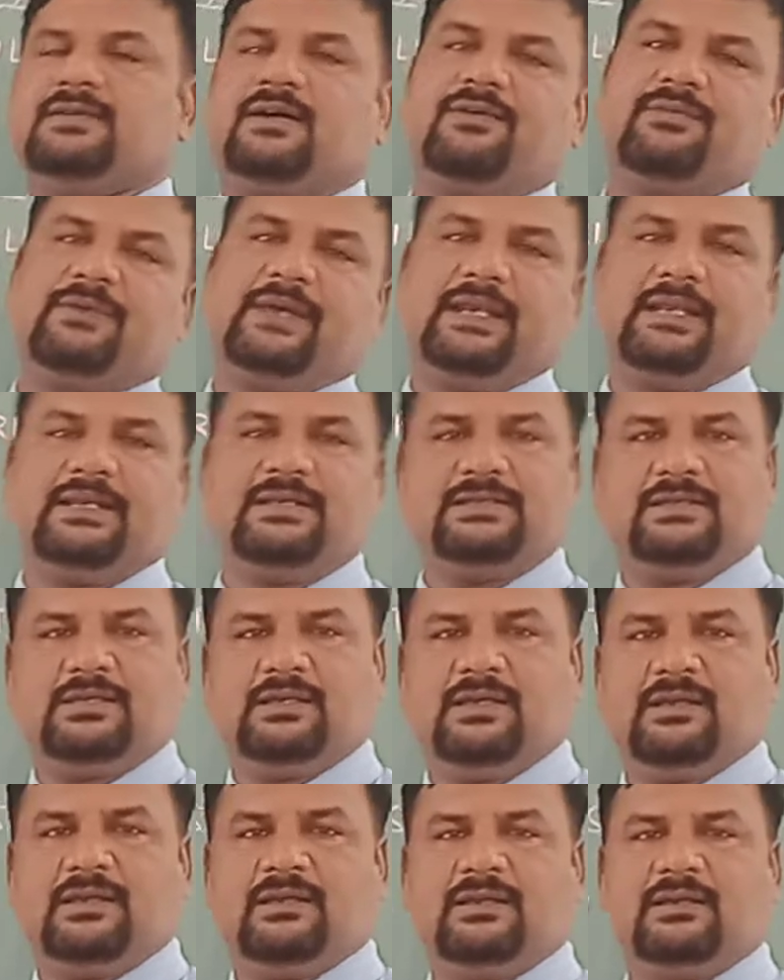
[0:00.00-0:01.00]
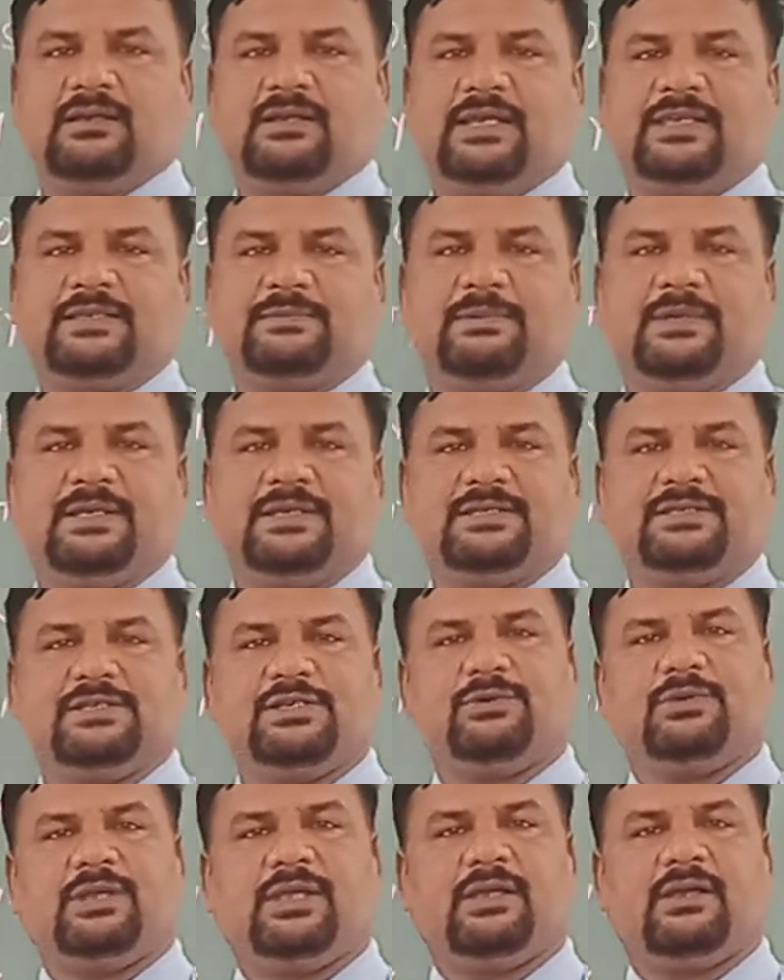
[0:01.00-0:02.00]
of energy takes place
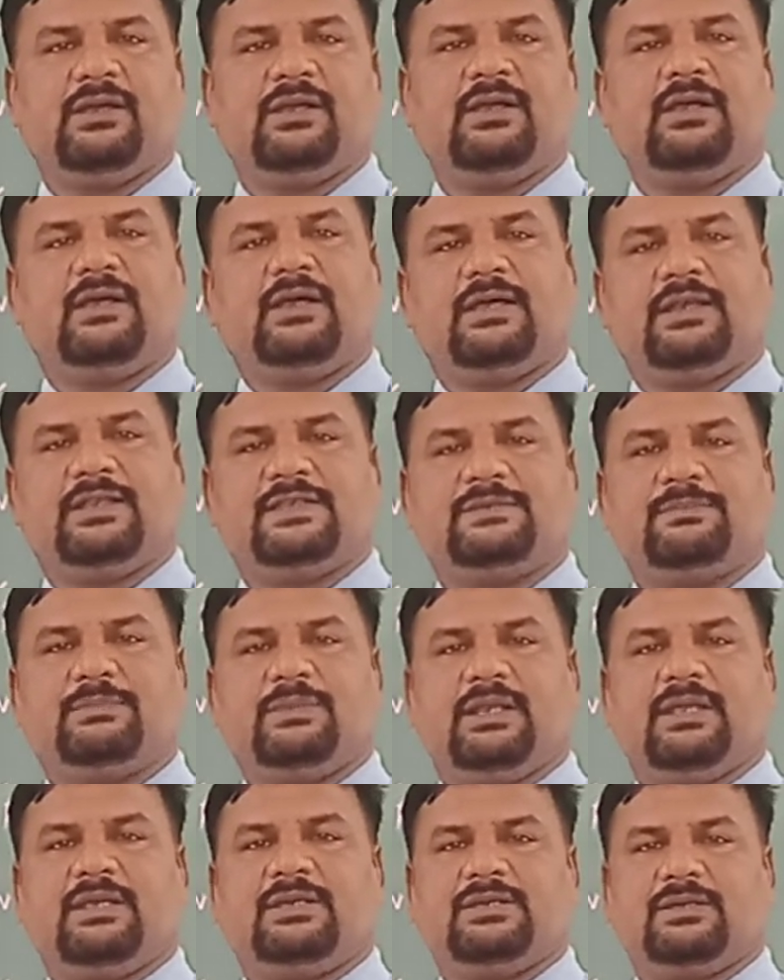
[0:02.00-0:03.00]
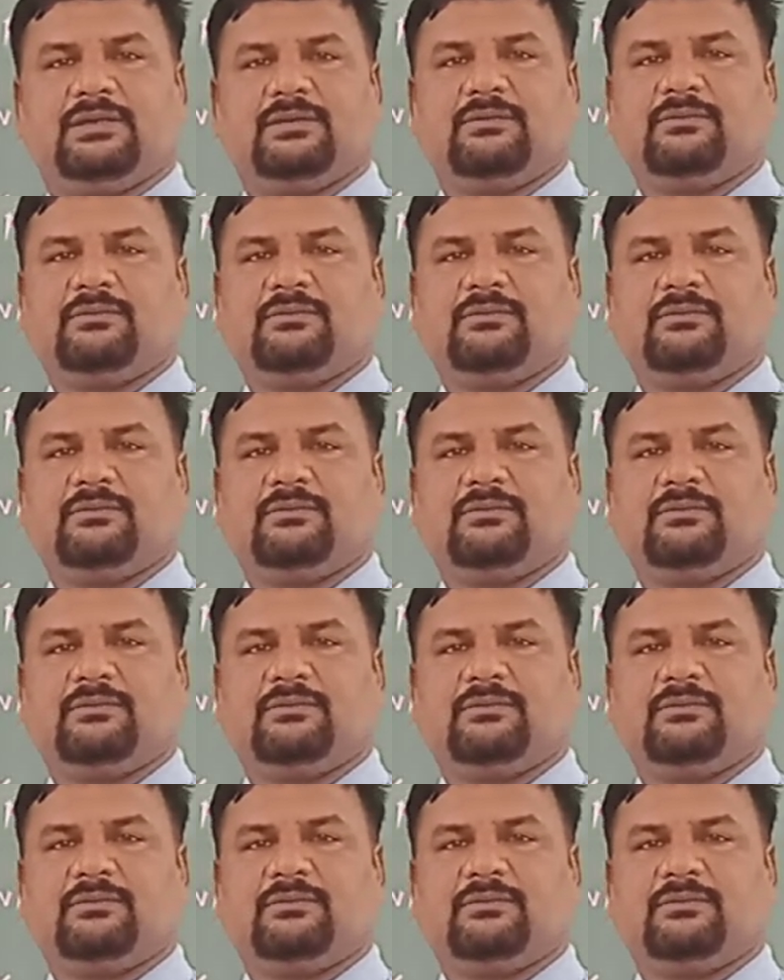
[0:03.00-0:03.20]
during respiration.